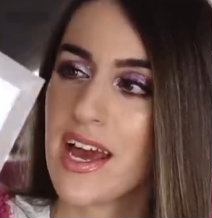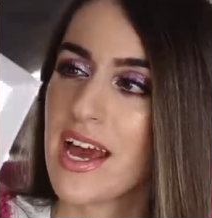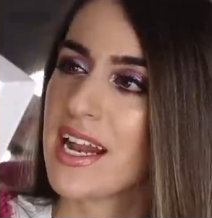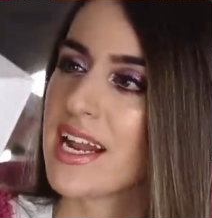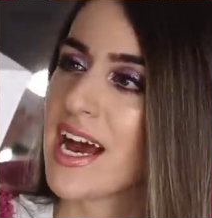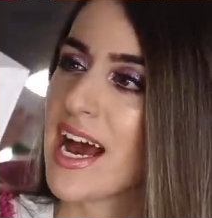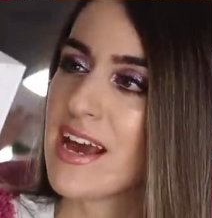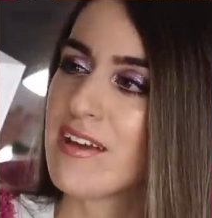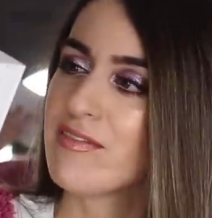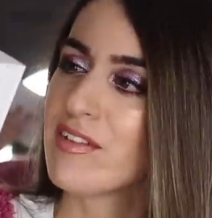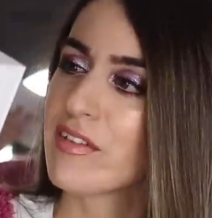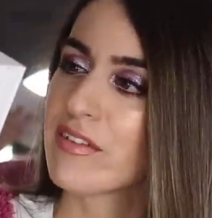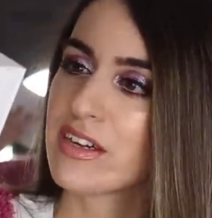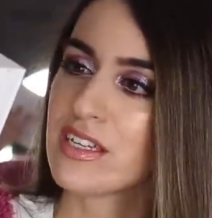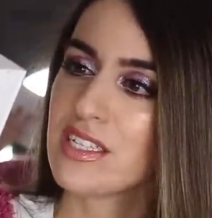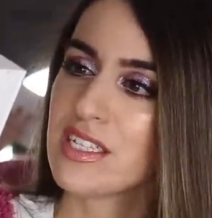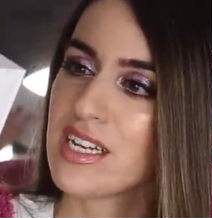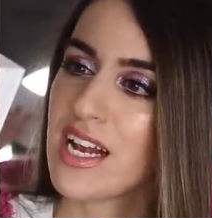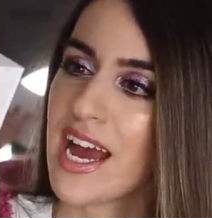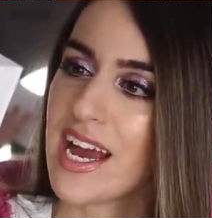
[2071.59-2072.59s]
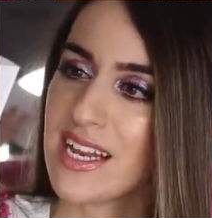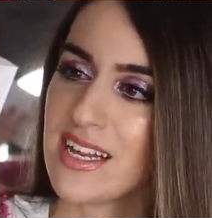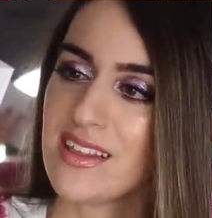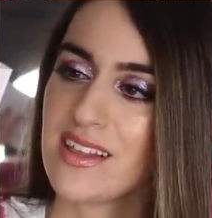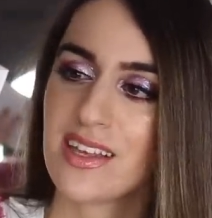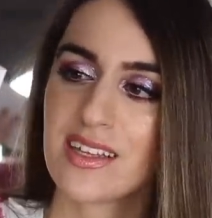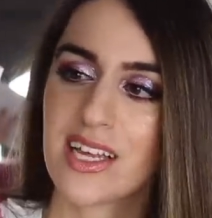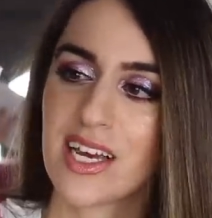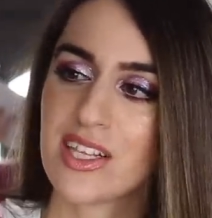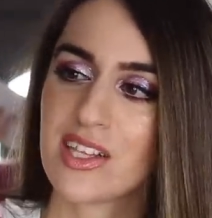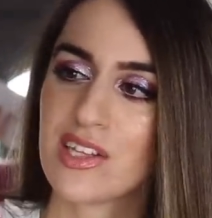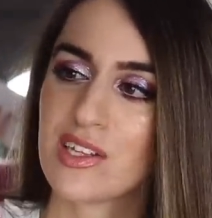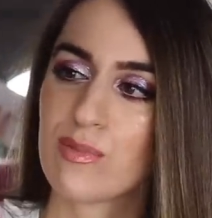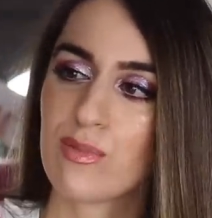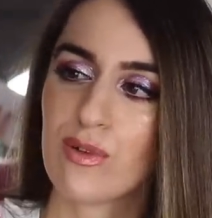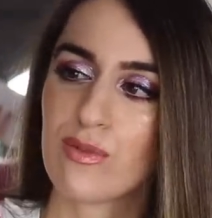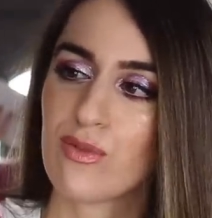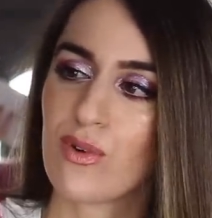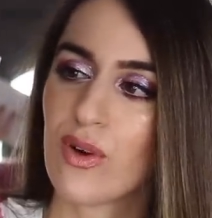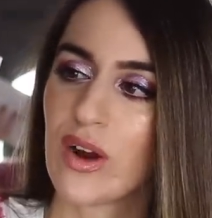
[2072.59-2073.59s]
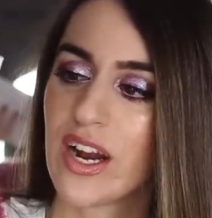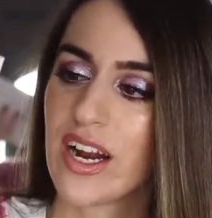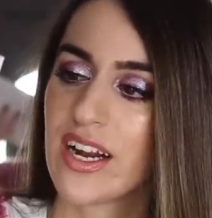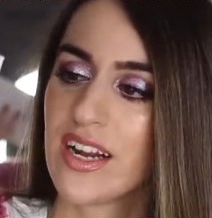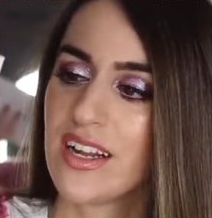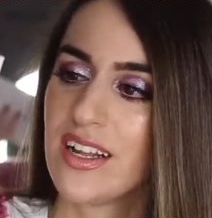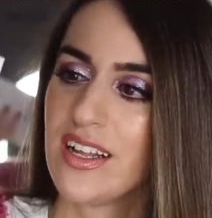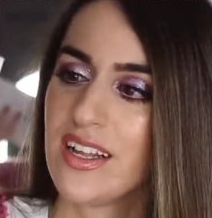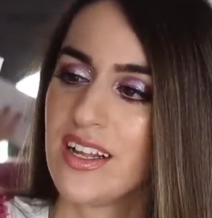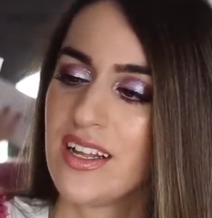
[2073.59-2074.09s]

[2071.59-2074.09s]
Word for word: And I've never seen anything like this before.